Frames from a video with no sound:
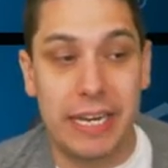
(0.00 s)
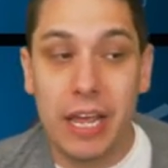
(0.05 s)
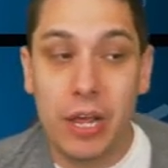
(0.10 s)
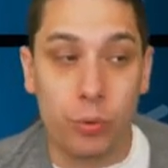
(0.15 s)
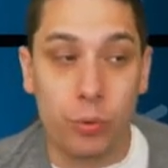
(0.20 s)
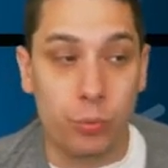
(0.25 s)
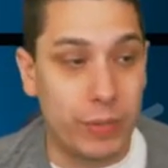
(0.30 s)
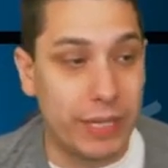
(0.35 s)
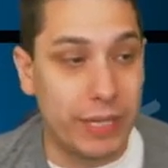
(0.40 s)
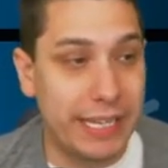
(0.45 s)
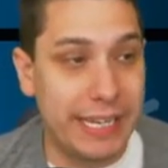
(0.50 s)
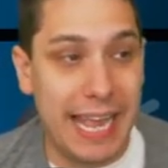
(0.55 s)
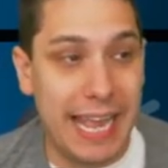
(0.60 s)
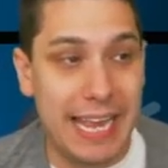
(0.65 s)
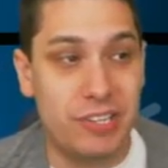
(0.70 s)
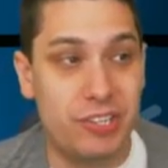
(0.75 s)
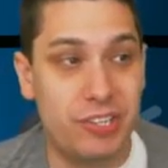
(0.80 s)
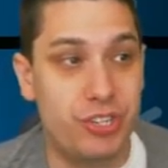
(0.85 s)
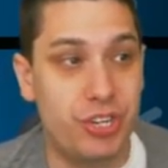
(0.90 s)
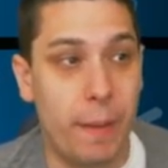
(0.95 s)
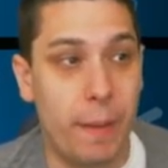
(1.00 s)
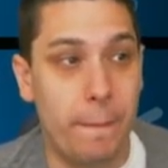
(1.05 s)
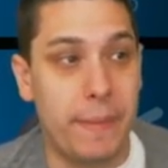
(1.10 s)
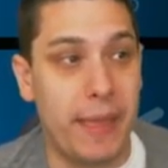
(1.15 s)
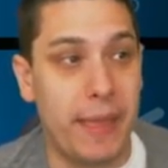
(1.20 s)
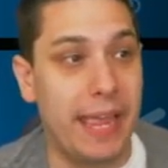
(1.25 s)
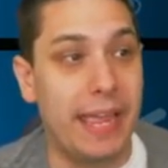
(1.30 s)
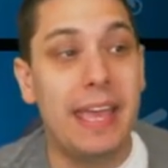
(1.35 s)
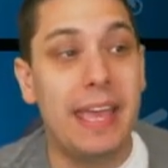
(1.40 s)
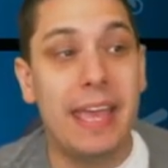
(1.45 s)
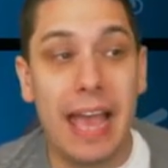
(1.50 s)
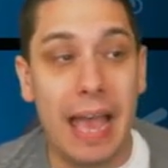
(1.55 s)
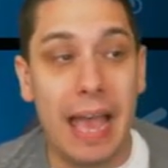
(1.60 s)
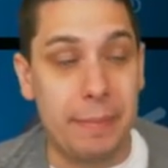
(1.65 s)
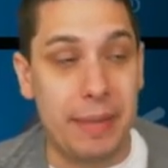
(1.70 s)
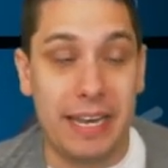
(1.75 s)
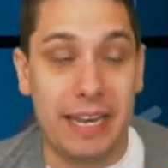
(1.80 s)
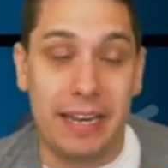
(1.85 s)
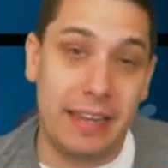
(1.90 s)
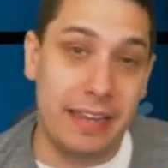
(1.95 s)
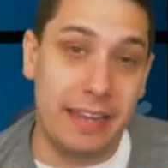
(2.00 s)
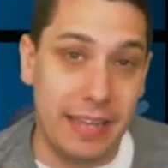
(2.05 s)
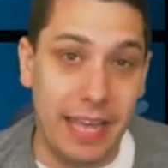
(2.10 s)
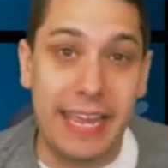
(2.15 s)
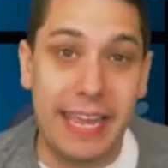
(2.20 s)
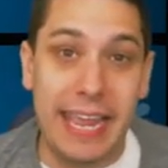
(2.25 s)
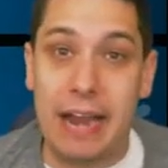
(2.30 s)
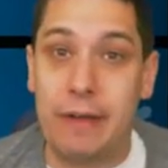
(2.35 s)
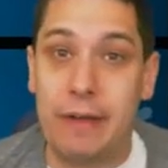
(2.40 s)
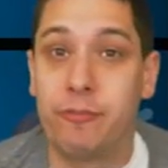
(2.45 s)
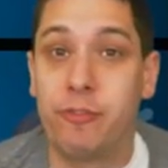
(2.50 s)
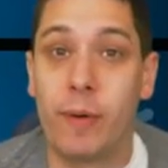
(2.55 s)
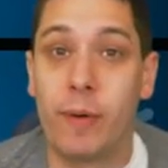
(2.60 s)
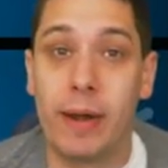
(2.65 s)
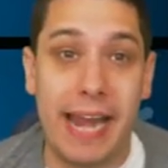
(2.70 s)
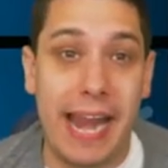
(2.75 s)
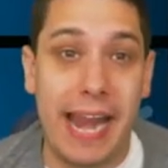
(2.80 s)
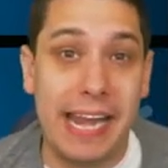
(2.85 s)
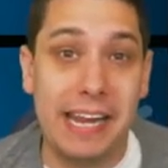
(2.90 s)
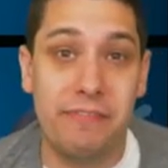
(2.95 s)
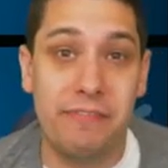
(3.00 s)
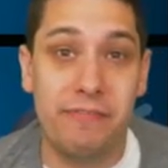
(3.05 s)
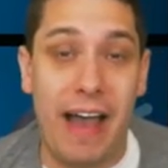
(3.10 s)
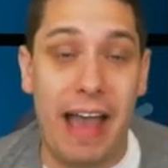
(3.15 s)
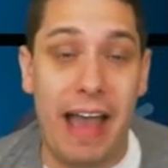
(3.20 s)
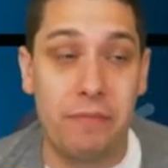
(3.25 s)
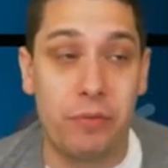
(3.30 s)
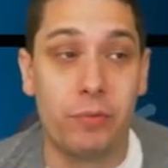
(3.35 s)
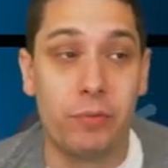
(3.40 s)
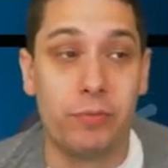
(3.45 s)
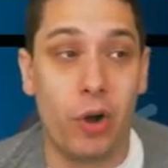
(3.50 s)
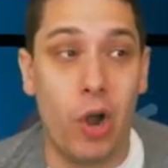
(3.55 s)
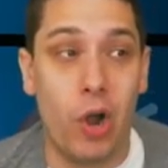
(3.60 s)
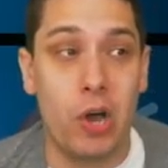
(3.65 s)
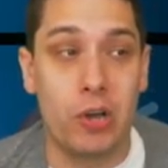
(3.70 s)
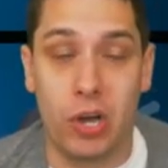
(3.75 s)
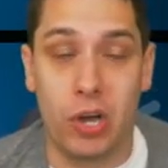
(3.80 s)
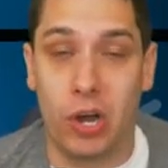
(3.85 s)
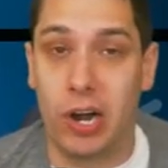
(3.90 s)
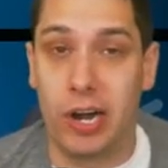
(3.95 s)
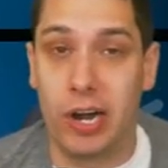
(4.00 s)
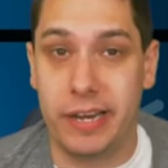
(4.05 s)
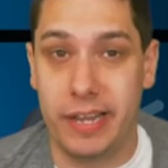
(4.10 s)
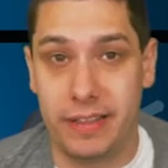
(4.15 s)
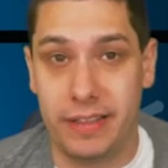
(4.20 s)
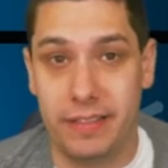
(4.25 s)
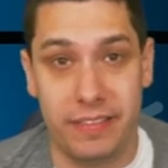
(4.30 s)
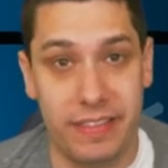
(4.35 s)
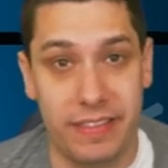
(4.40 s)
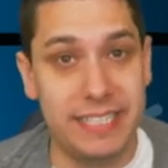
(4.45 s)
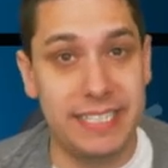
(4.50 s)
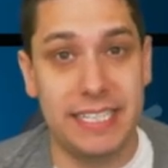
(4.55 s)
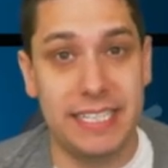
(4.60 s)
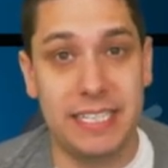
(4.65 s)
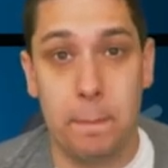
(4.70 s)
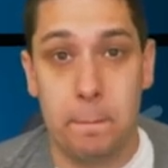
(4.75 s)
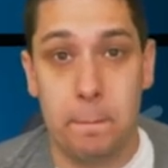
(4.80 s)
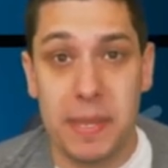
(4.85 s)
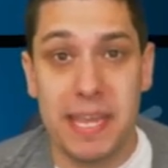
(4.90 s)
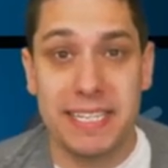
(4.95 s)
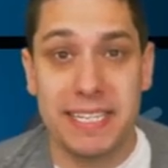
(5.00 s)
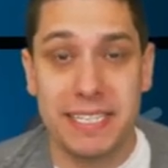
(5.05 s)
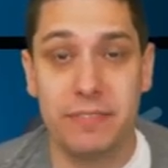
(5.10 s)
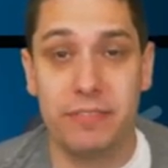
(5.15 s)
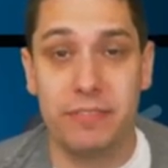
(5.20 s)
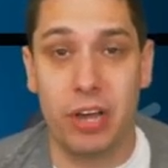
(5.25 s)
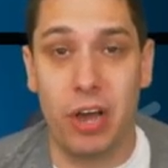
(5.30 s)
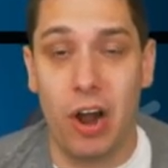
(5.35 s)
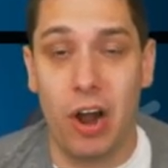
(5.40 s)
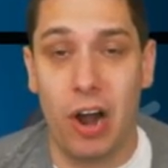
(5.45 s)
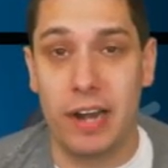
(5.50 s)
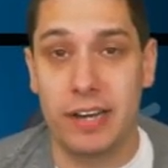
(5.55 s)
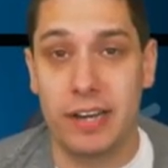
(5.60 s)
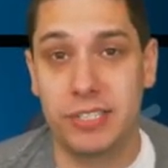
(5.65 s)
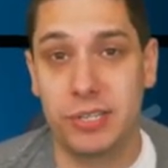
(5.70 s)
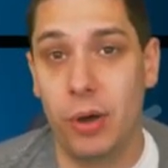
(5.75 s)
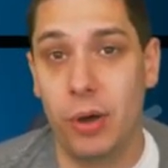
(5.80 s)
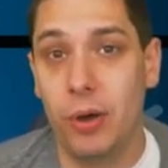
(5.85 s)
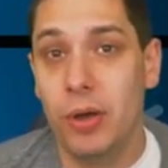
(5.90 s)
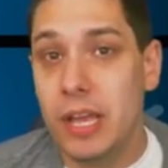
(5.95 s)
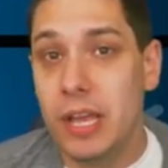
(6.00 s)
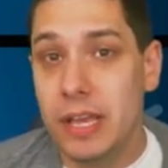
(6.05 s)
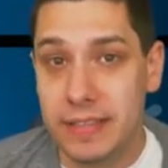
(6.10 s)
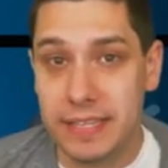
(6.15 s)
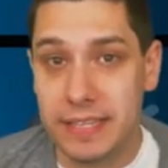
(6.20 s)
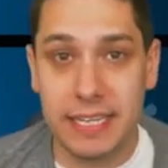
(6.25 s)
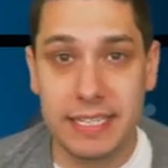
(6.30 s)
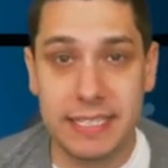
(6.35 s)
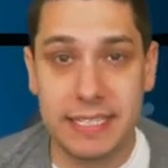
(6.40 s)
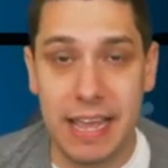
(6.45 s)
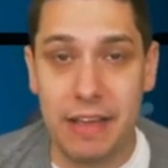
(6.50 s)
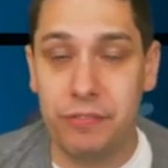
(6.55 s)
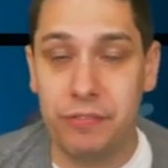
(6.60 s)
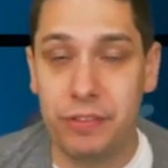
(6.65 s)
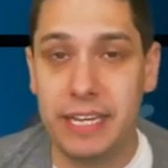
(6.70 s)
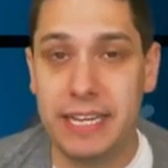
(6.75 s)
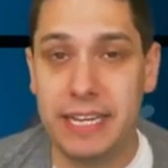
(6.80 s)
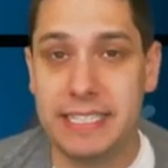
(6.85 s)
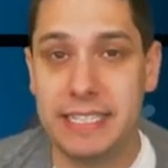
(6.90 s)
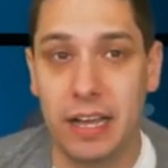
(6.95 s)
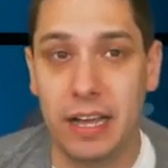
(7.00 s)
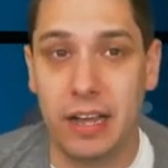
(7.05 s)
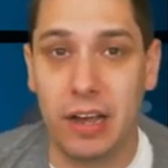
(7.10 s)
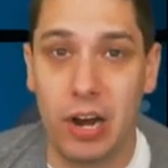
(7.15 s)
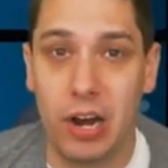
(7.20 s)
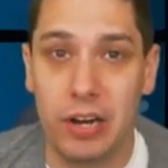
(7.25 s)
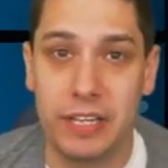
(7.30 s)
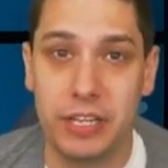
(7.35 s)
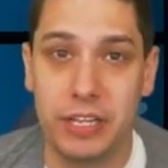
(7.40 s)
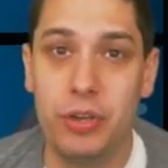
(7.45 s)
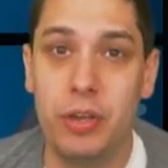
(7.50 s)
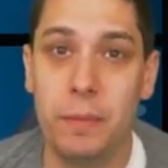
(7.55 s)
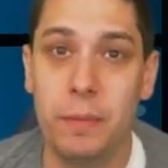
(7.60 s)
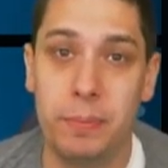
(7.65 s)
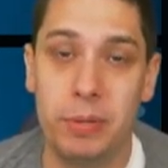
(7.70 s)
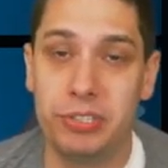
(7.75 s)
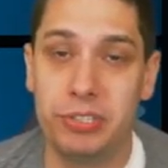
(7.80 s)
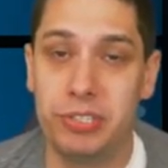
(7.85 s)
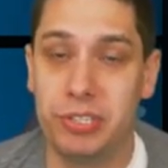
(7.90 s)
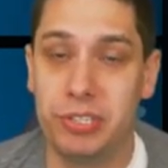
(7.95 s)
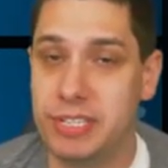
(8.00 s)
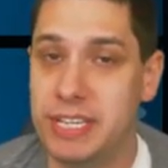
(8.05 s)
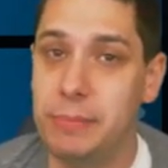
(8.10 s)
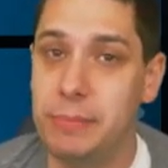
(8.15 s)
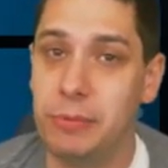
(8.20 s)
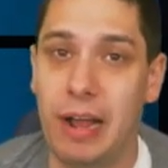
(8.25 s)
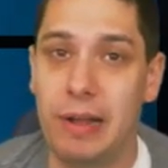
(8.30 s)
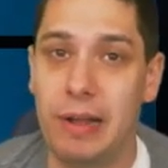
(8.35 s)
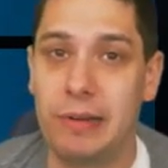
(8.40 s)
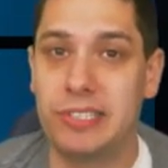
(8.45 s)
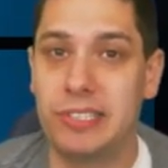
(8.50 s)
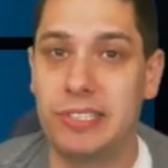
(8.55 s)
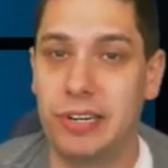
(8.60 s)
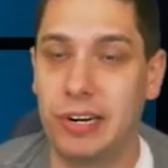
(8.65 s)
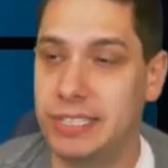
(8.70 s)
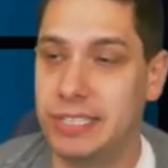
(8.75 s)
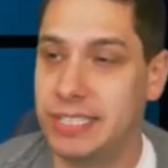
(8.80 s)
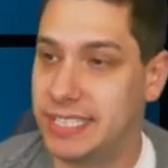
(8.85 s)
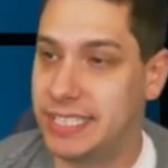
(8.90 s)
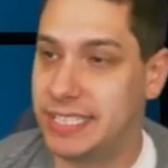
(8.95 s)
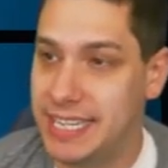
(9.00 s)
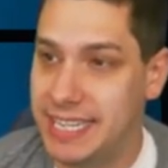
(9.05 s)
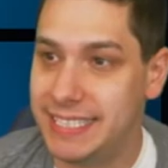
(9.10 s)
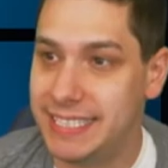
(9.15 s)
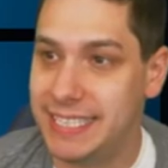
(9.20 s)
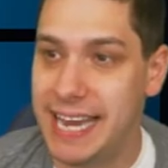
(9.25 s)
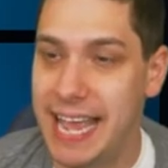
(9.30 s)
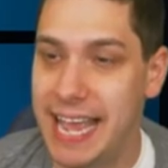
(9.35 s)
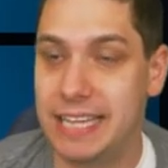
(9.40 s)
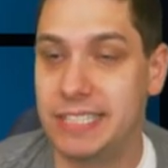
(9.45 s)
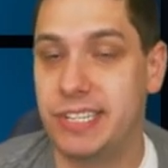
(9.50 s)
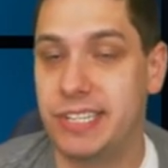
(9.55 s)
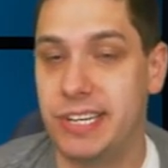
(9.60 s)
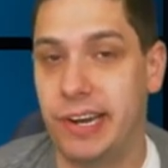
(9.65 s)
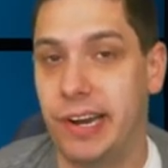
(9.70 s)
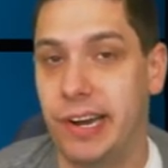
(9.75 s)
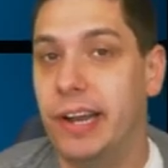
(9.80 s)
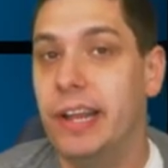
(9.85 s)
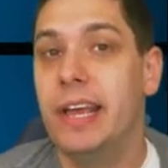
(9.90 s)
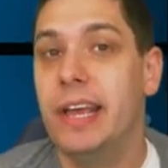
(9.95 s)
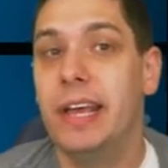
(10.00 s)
really nice jumping. I mean, again, for an eighty-five overall card, this is a beast of a card. So this is definitely a card that you could build your team around to start the season next year.